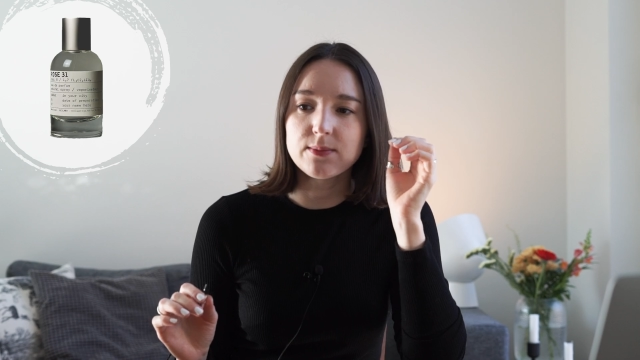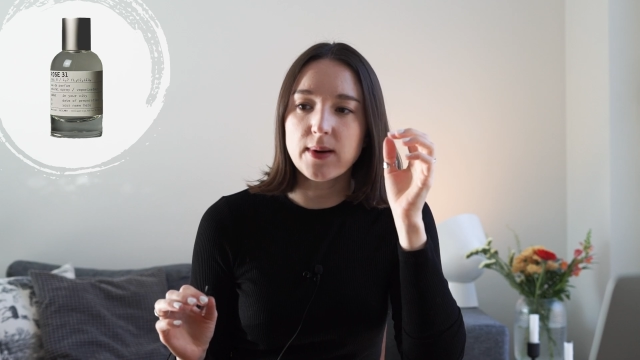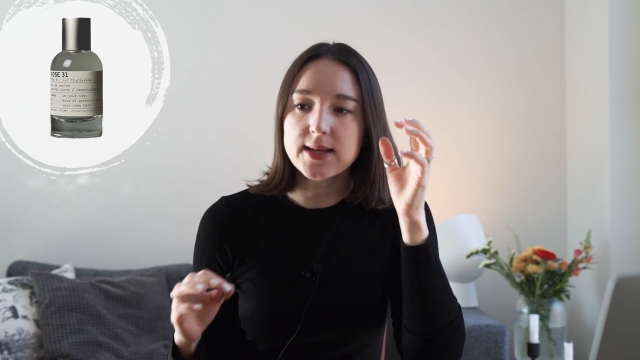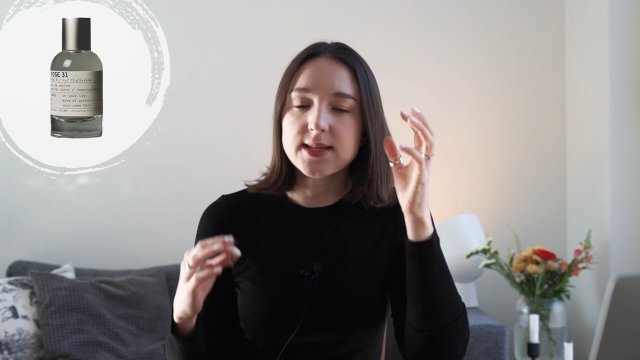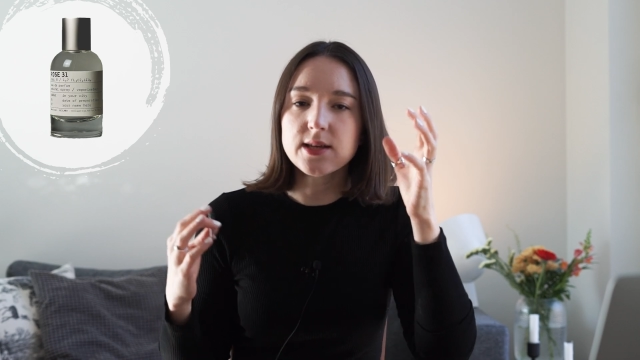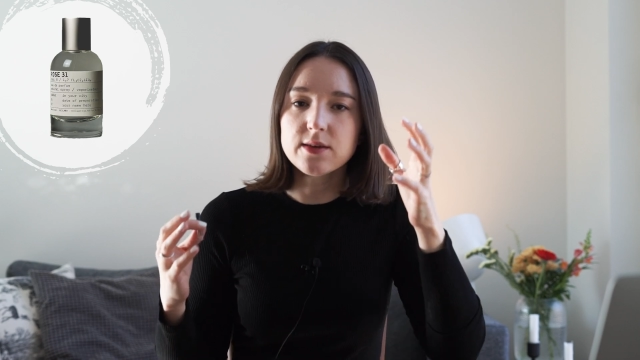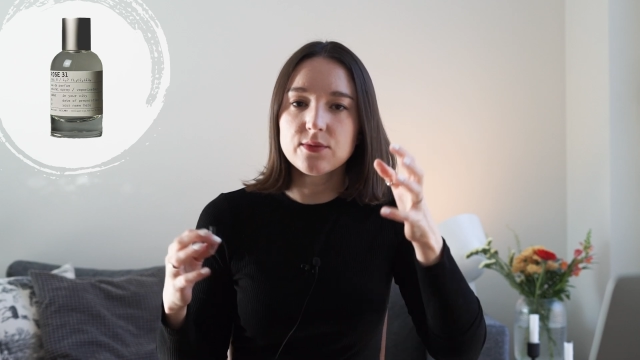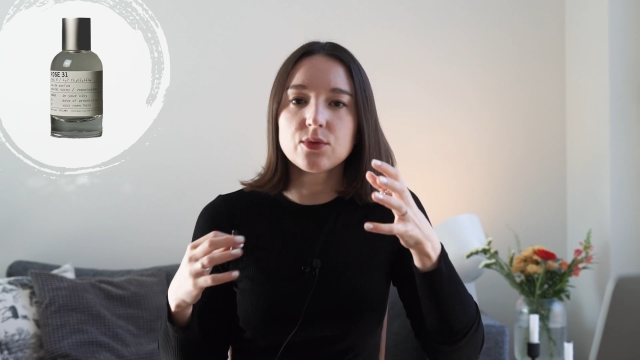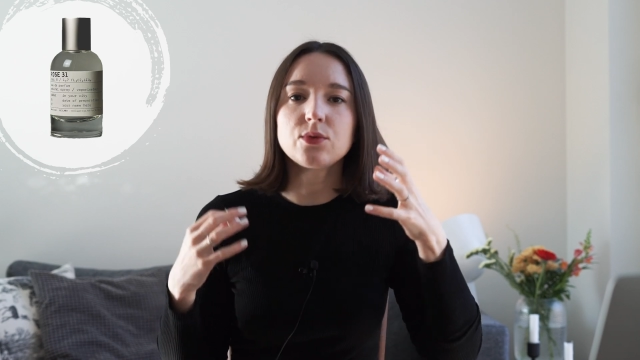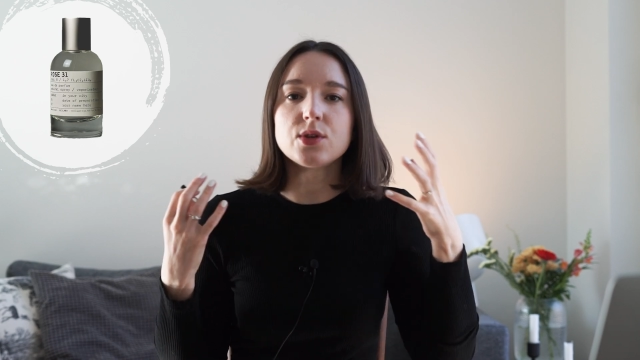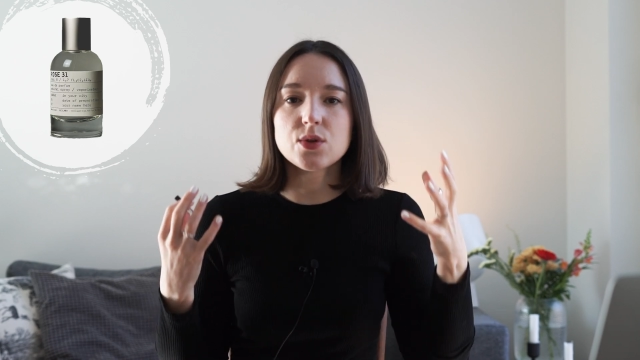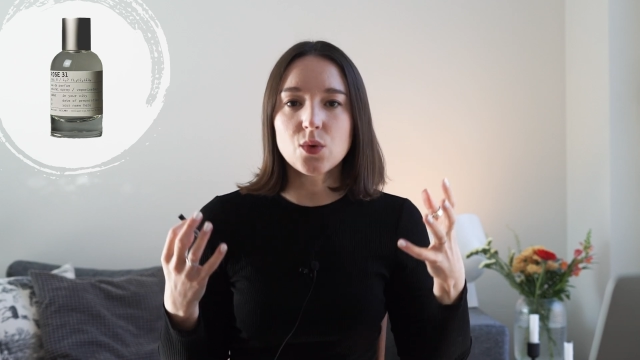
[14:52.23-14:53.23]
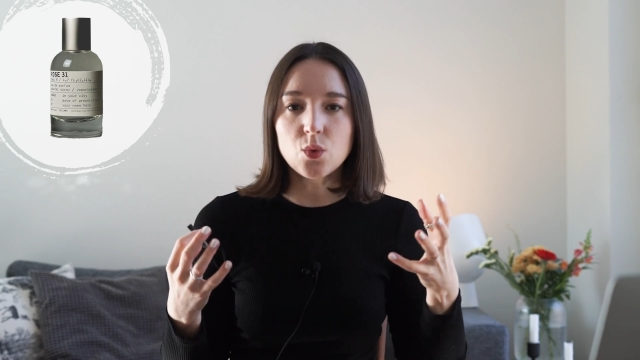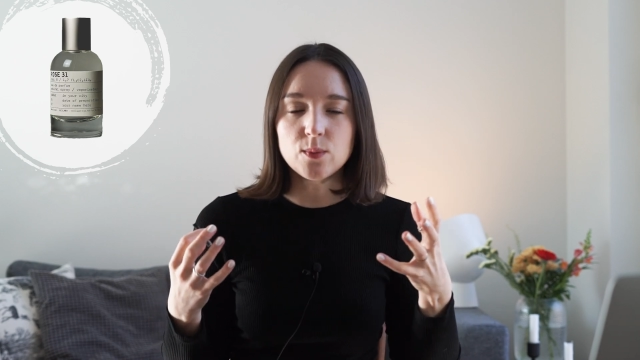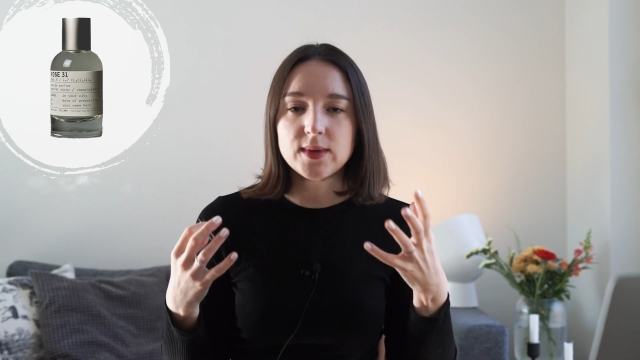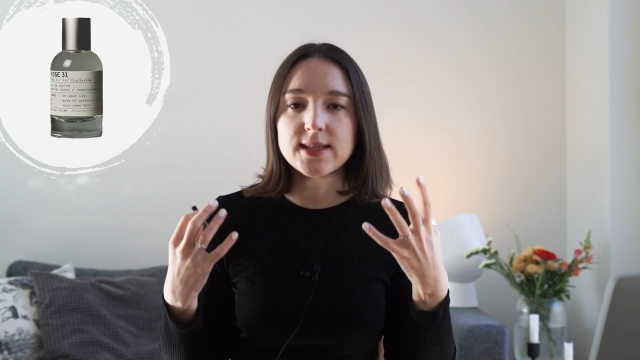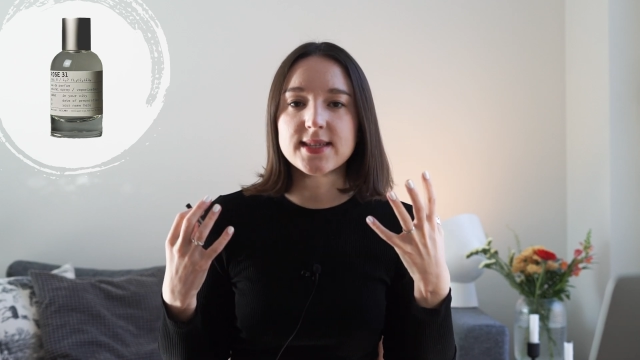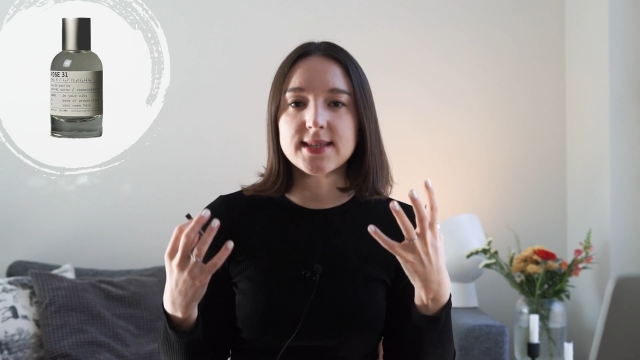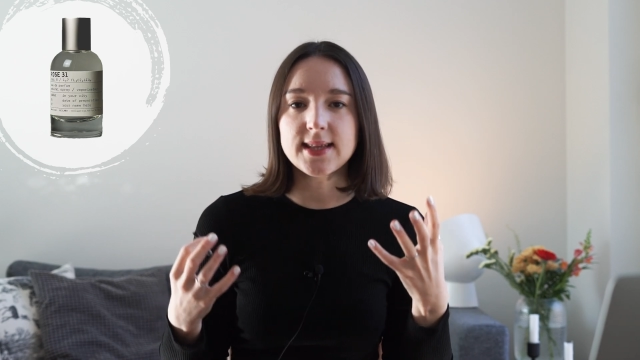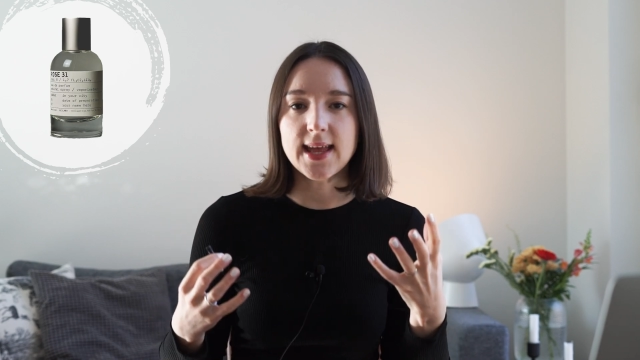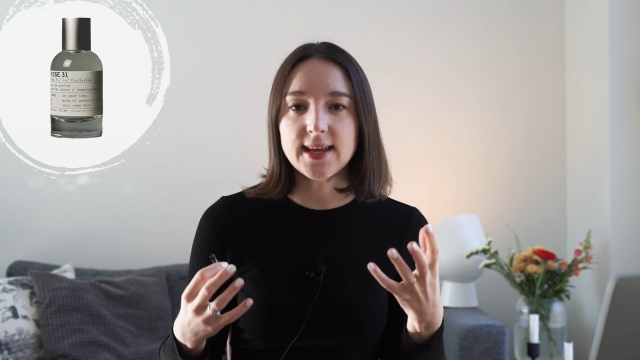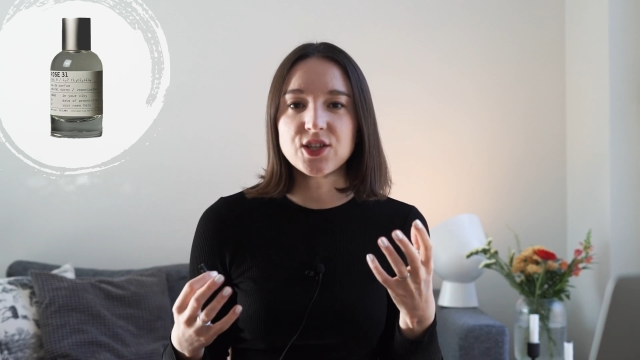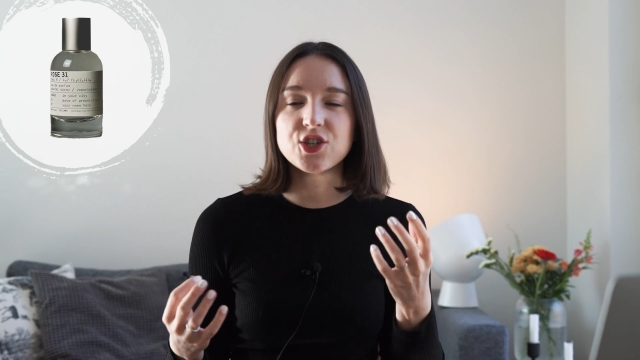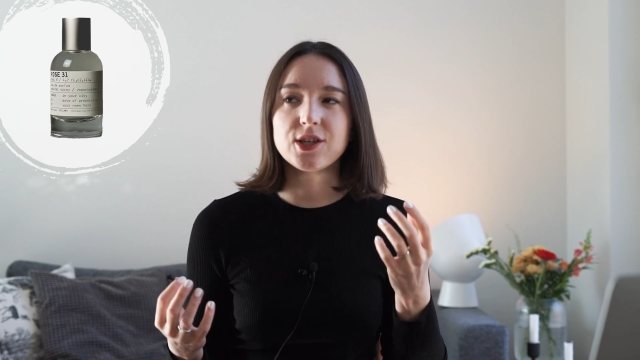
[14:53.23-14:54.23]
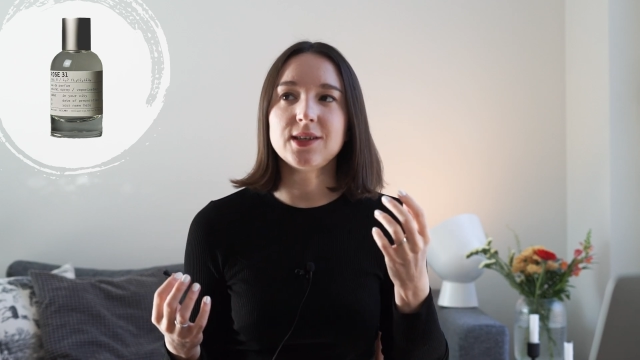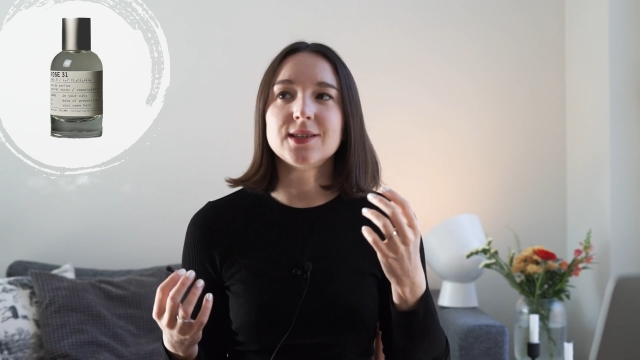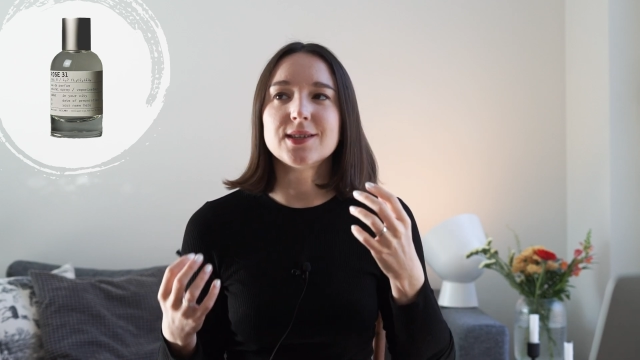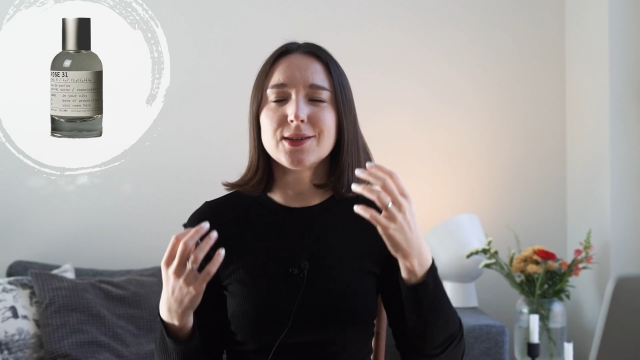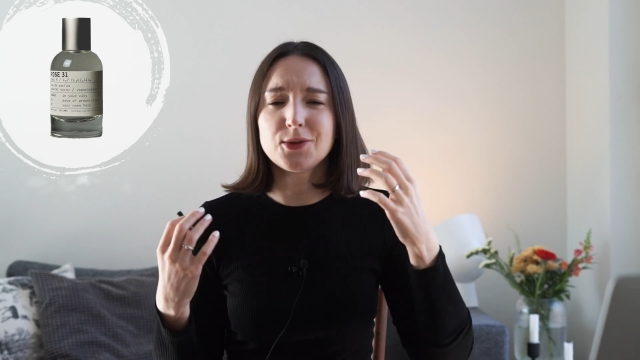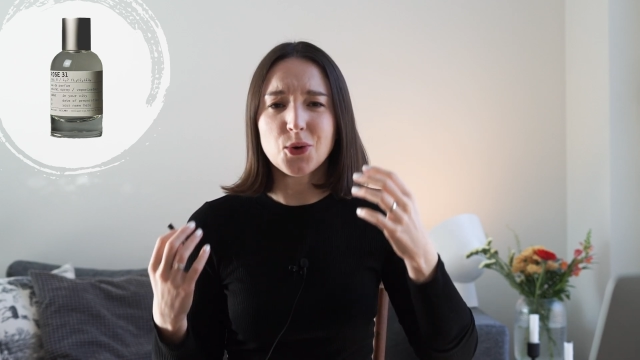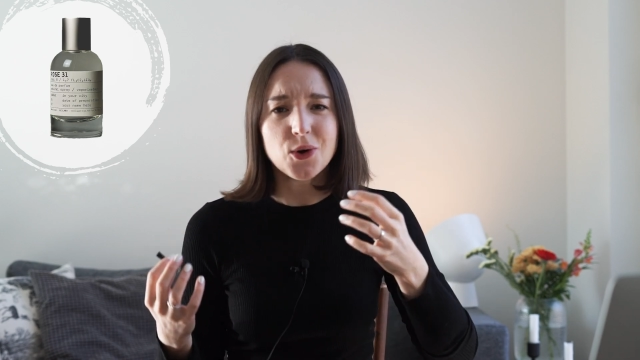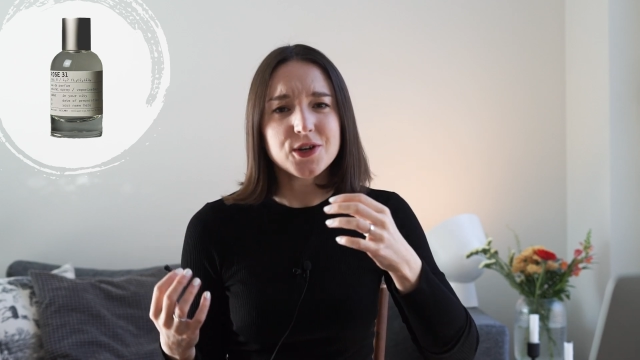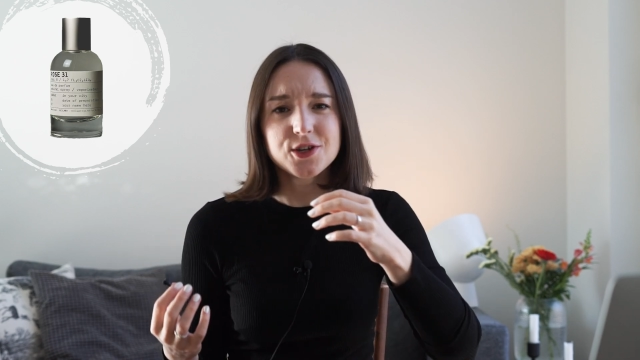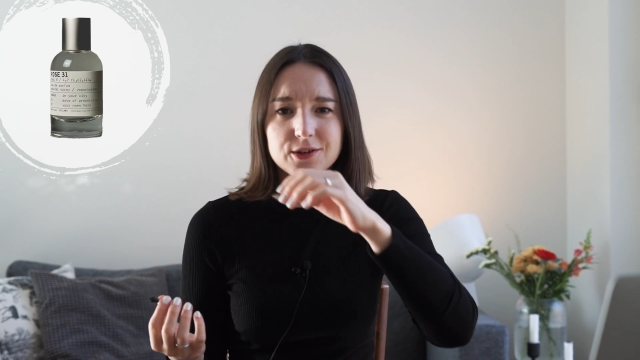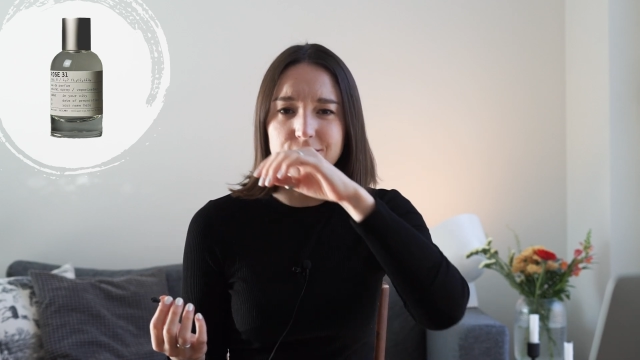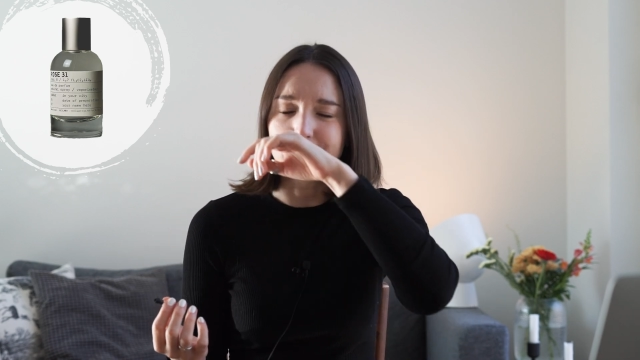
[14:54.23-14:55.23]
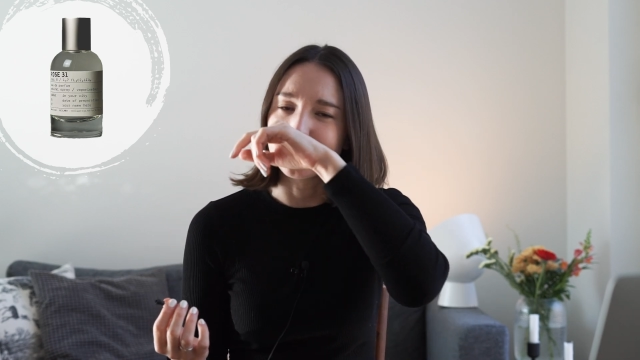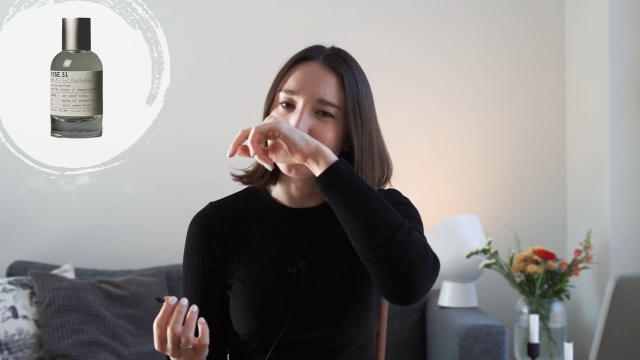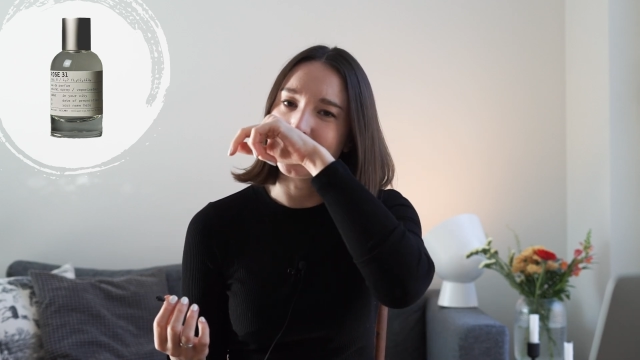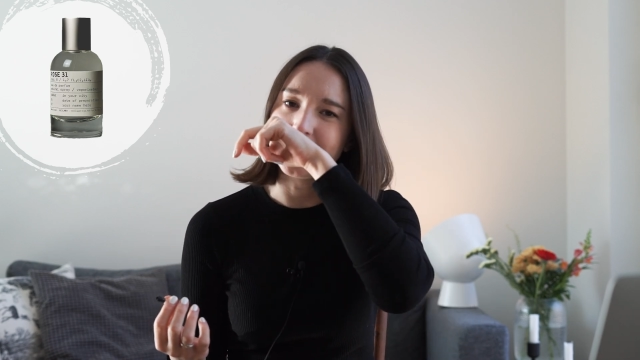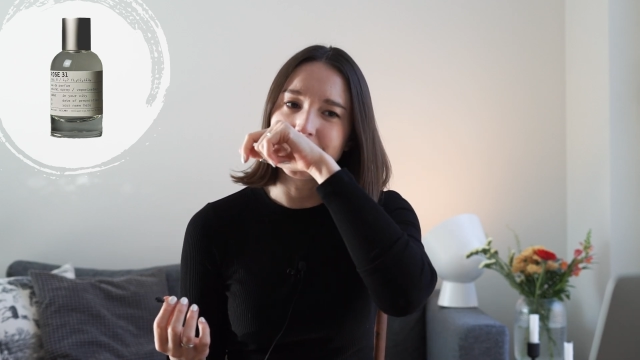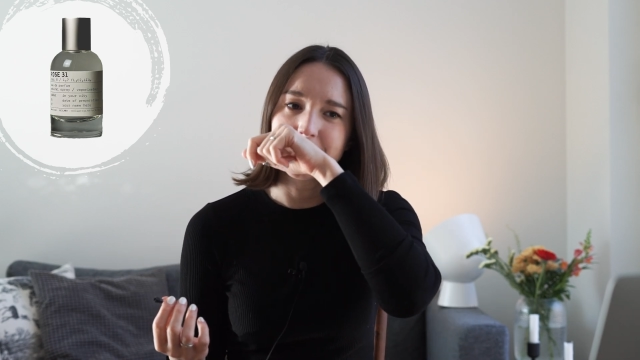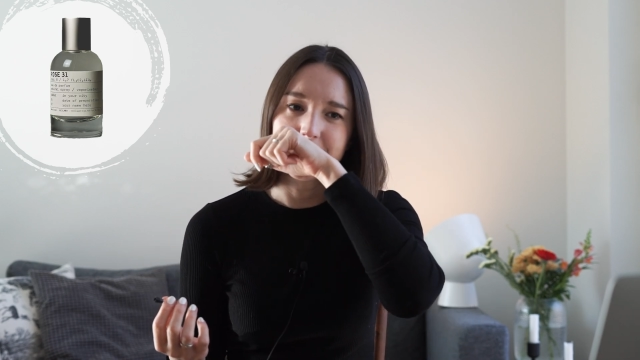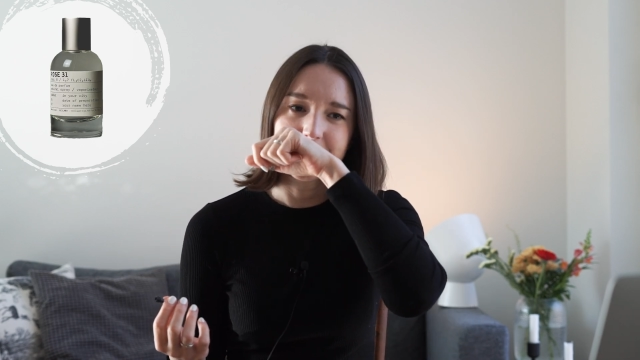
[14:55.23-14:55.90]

passing through this cumin stage is a torture for me.